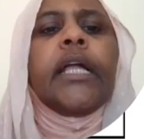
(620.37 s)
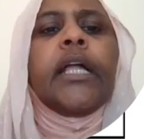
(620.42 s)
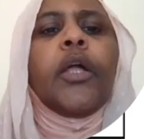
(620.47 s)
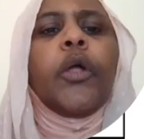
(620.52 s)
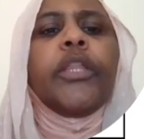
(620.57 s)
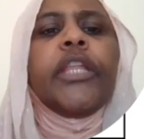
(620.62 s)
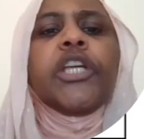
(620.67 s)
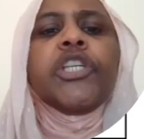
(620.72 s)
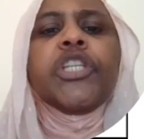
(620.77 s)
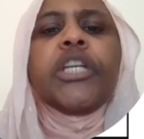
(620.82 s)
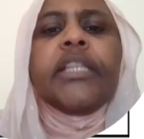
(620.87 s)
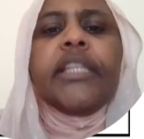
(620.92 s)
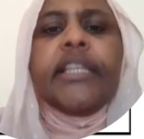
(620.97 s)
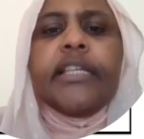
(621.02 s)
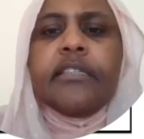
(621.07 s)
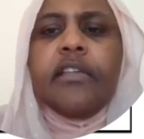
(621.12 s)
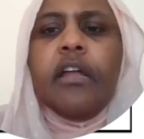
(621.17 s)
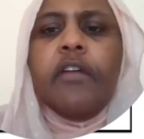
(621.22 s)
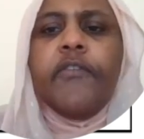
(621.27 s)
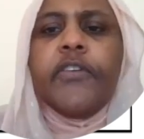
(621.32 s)

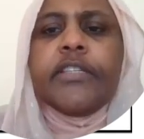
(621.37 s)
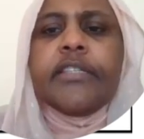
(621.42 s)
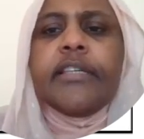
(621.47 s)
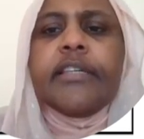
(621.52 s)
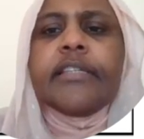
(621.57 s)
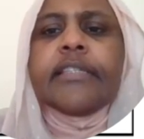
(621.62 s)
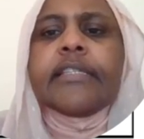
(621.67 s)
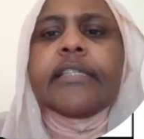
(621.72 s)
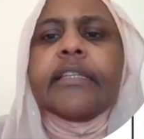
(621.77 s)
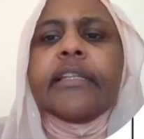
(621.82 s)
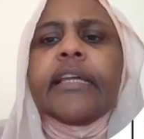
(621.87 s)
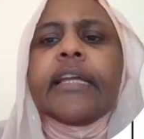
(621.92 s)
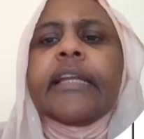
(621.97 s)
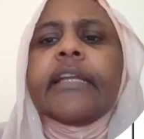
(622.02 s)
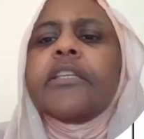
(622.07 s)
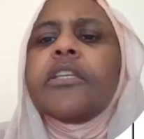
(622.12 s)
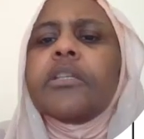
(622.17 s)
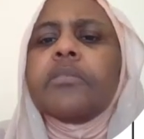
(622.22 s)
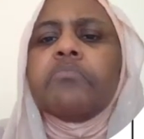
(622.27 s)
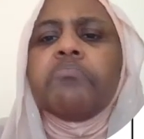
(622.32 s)
Connectionless services like
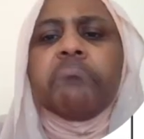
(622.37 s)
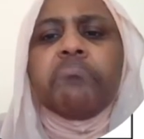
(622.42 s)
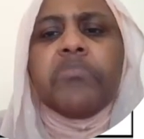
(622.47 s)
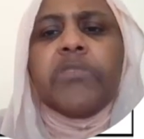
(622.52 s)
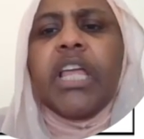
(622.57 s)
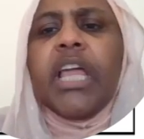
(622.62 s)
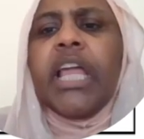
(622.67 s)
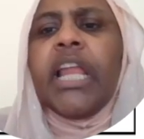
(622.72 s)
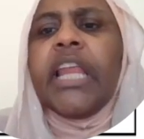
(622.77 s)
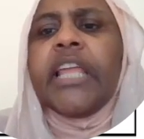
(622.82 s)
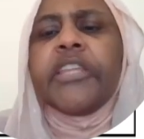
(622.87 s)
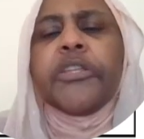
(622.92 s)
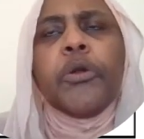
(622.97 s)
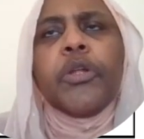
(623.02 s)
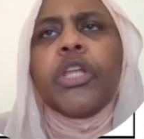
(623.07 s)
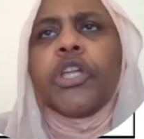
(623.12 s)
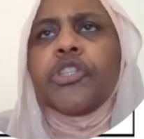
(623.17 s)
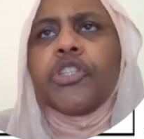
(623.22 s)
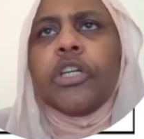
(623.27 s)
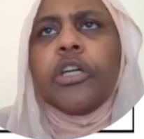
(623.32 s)

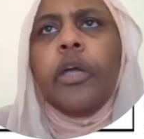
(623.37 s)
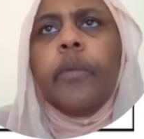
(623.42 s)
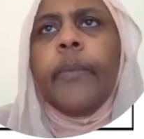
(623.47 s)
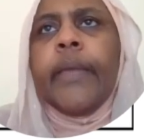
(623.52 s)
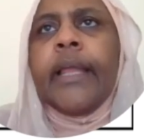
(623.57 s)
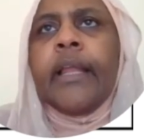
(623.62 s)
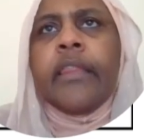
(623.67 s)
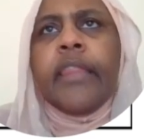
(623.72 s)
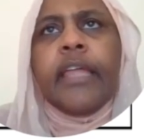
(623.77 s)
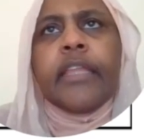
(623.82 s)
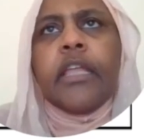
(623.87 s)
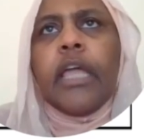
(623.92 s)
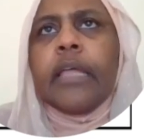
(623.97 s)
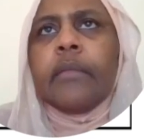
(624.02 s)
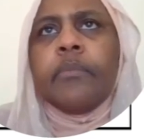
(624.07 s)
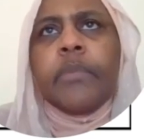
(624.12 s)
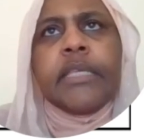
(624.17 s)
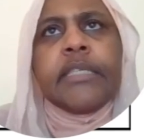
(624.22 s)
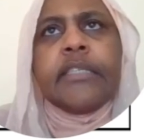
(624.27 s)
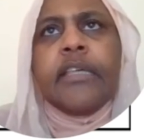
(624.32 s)
electronic junk mail that
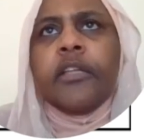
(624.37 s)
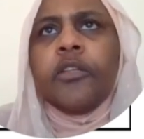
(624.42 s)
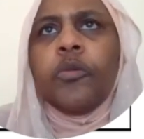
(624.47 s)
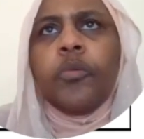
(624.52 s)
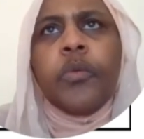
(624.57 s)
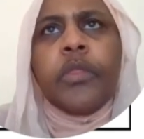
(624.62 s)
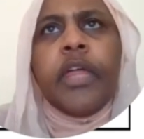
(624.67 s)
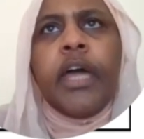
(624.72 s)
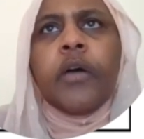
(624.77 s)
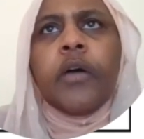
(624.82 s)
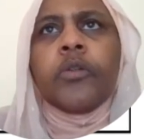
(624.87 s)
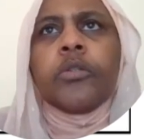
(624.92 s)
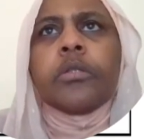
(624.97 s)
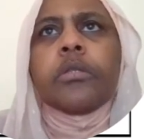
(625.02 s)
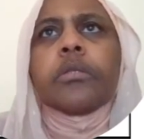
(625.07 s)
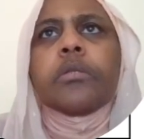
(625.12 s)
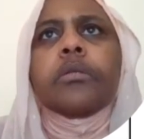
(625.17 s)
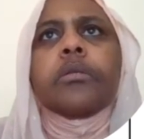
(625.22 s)
can be sent without